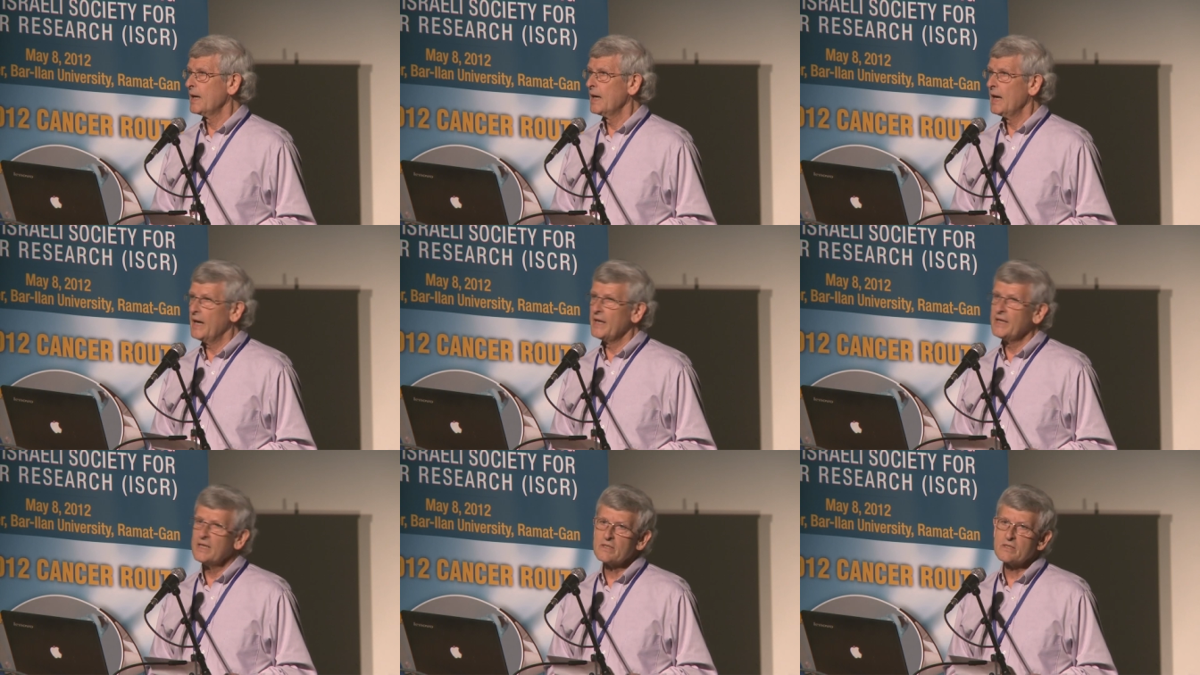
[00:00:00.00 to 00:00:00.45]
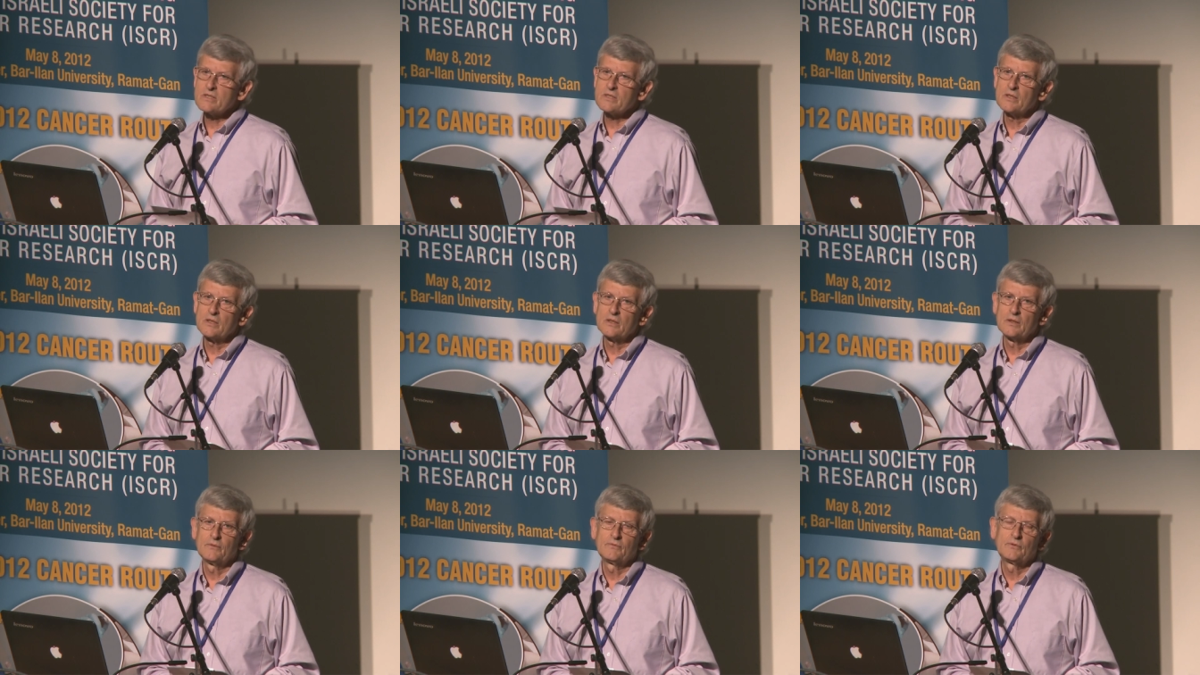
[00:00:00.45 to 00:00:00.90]
And he
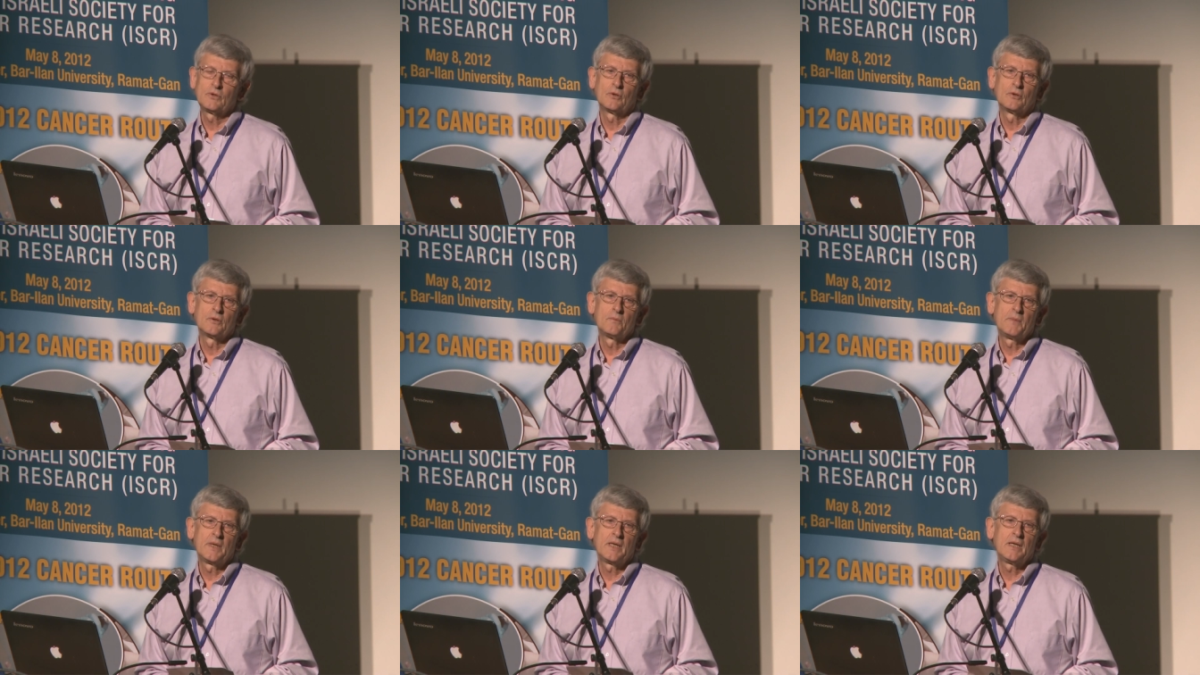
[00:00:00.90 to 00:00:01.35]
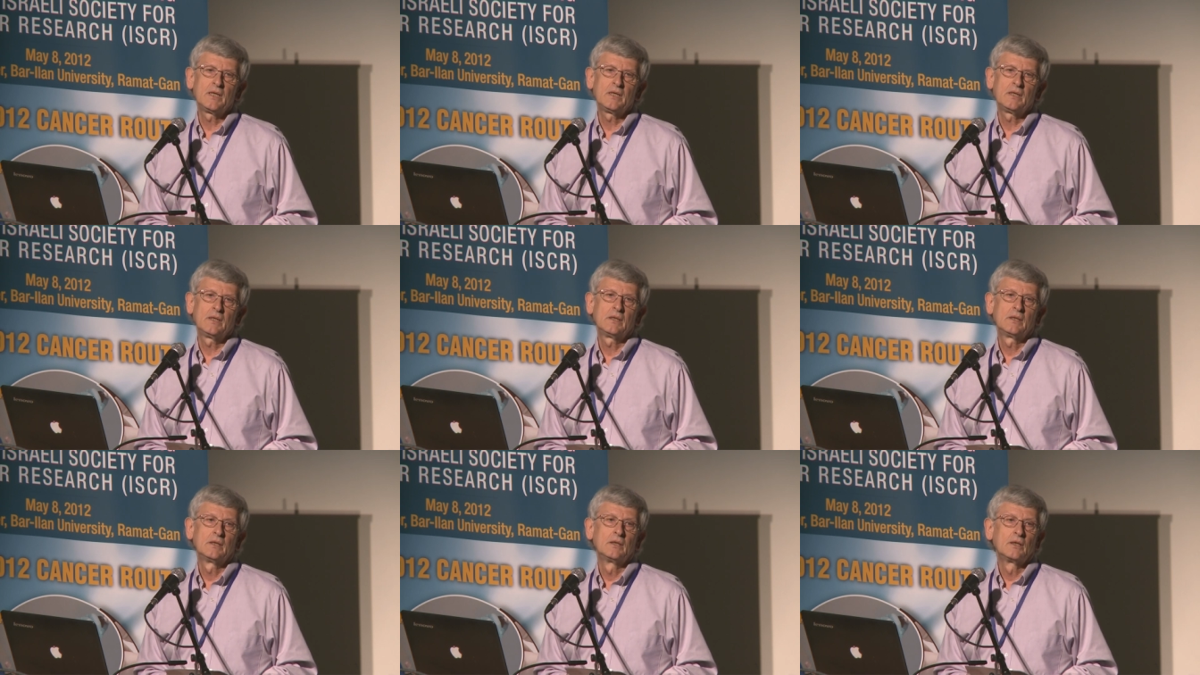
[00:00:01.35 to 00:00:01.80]
served on
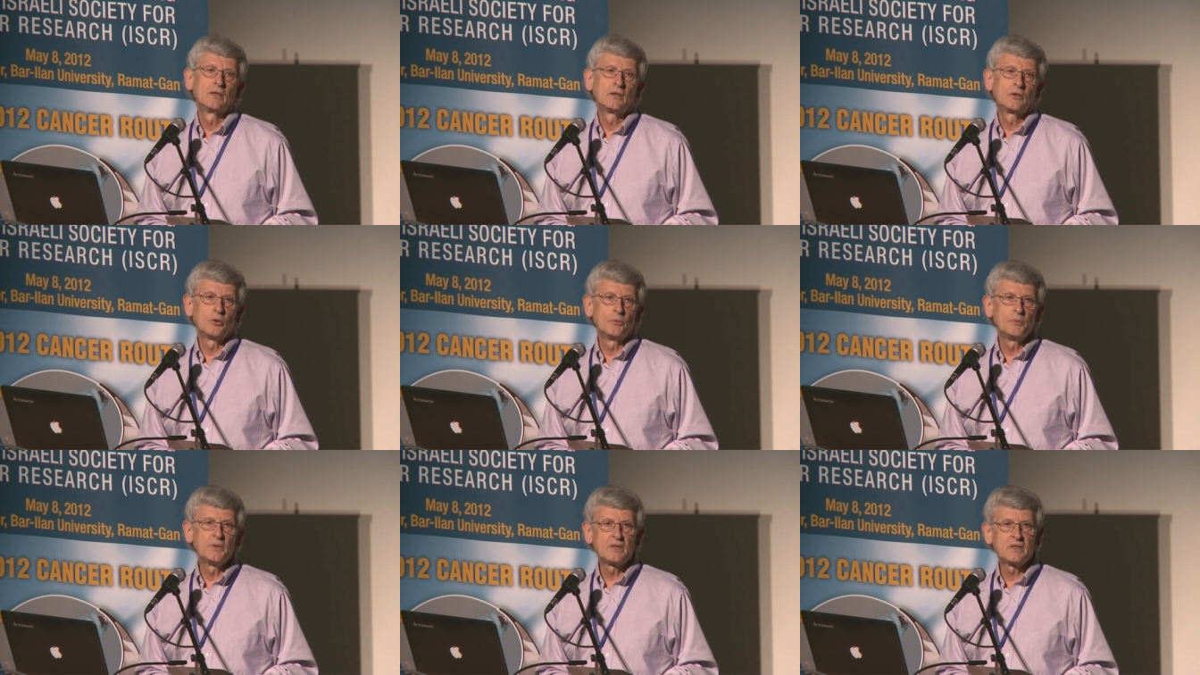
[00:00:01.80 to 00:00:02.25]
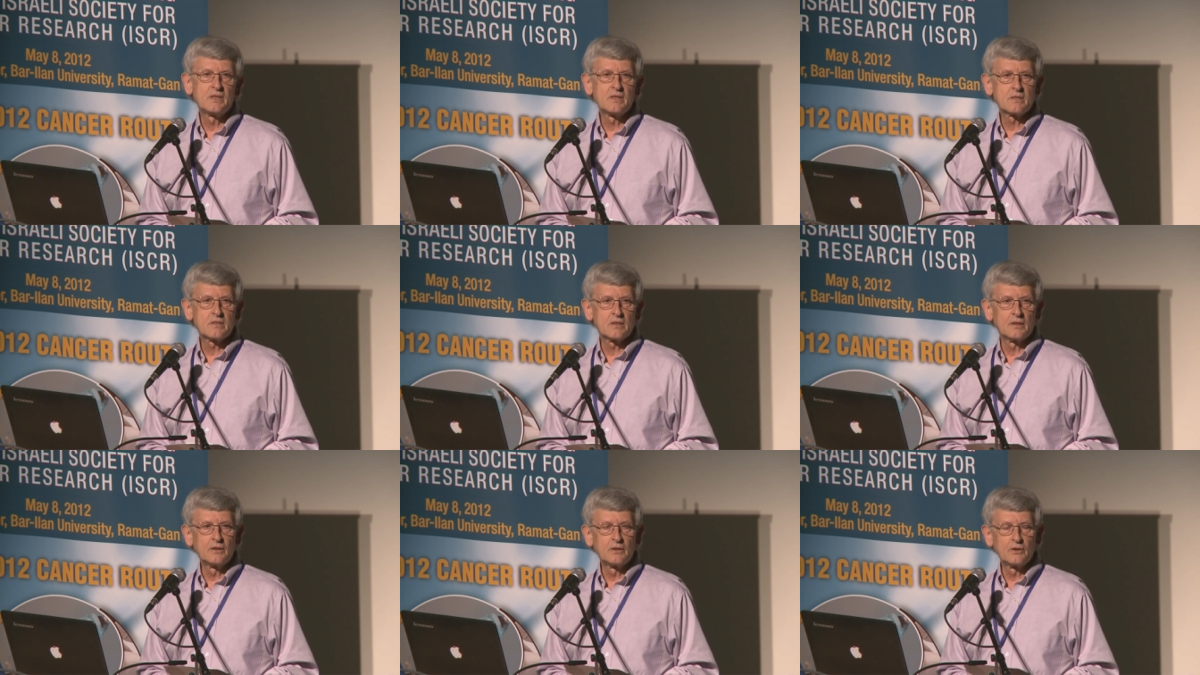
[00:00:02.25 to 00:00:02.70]
many
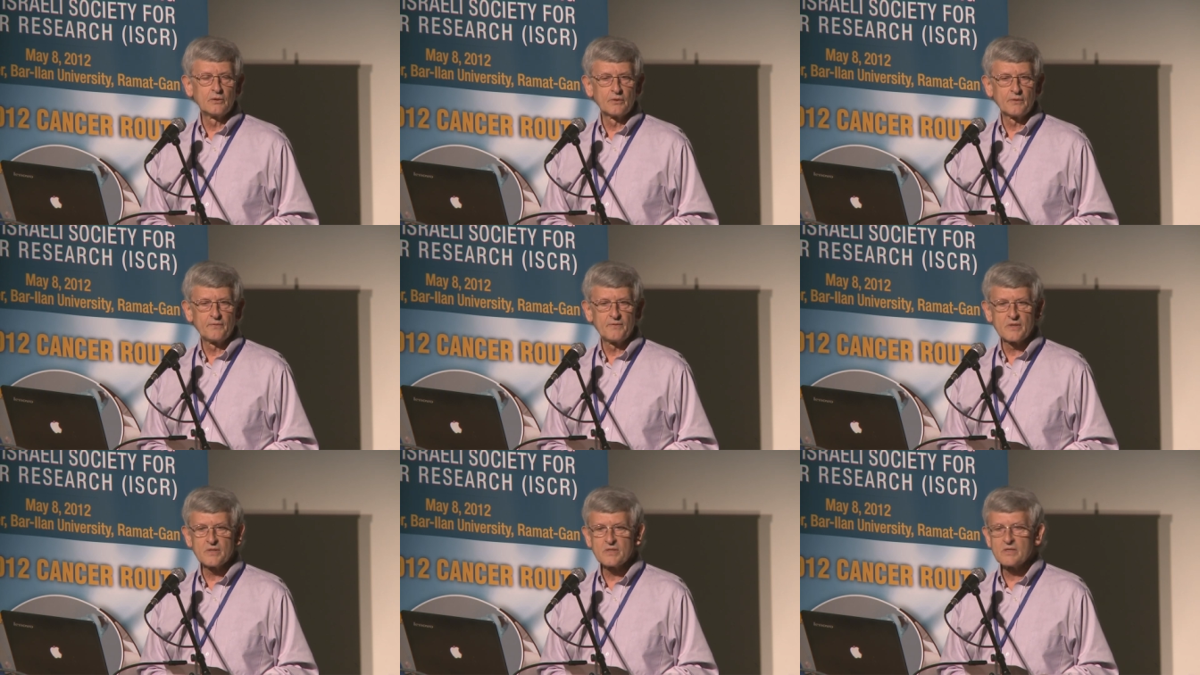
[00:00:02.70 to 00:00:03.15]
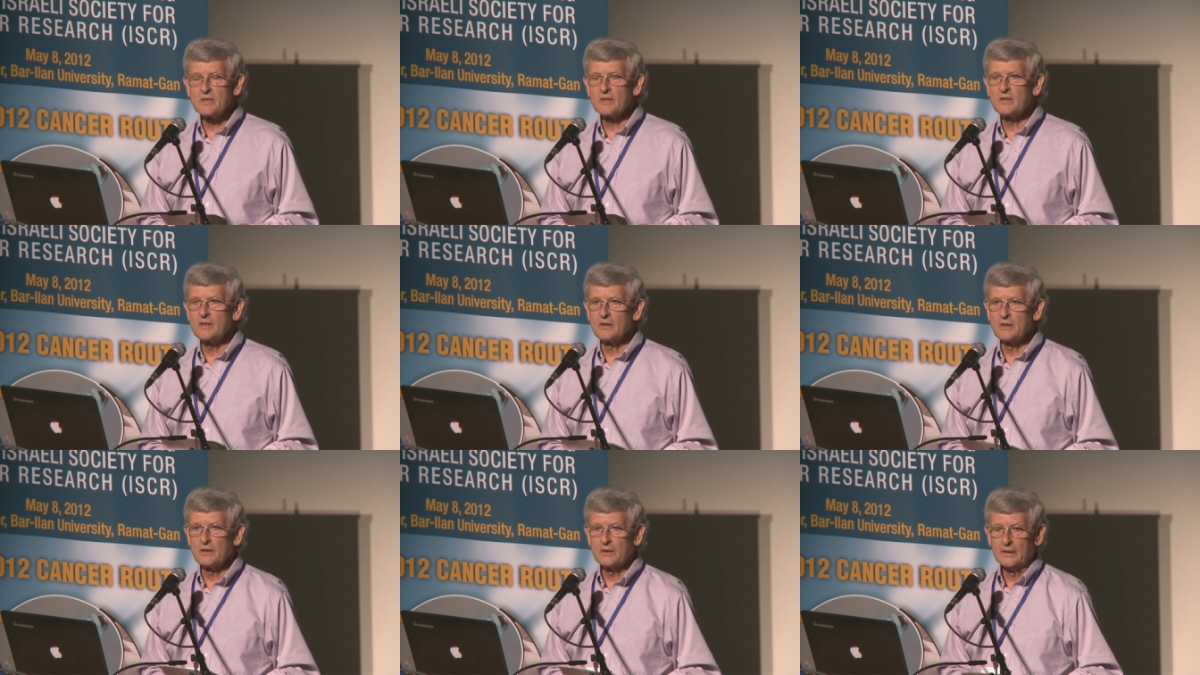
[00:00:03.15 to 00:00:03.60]
committees in the
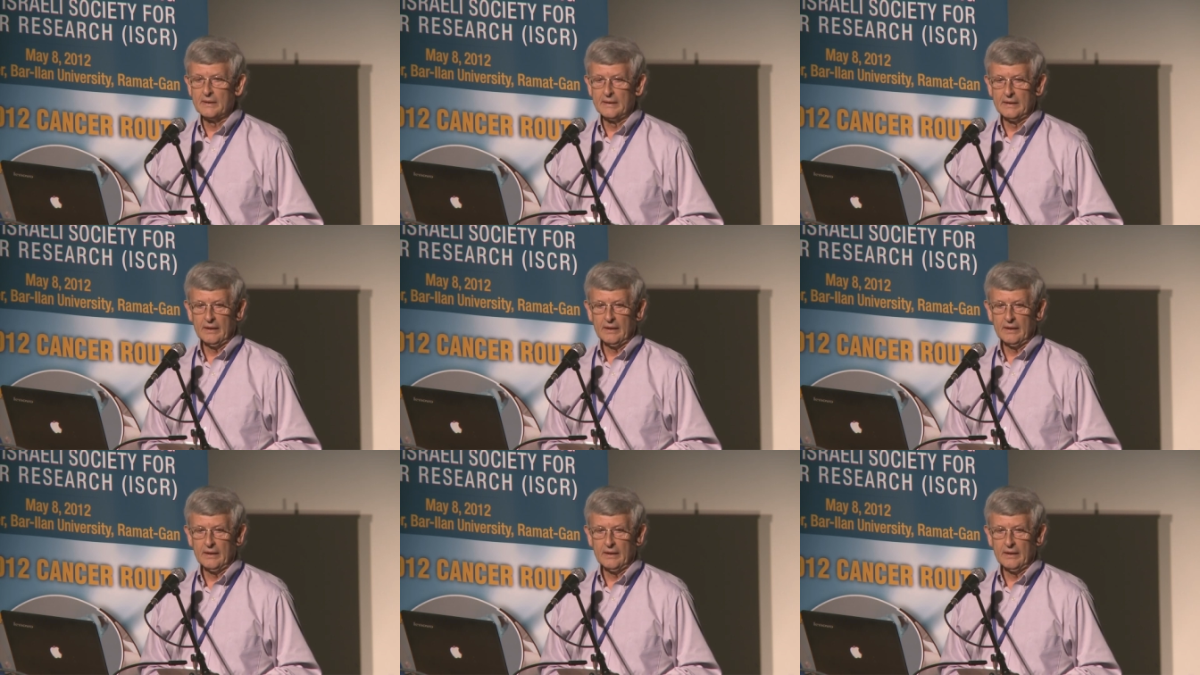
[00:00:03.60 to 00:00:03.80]
university